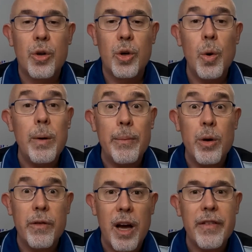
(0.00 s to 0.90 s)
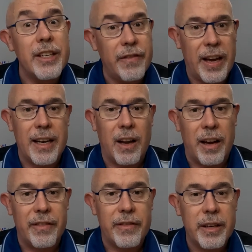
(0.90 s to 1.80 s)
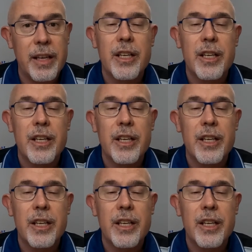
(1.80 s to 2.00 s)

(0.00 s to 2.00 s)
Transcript: could we move over to van life?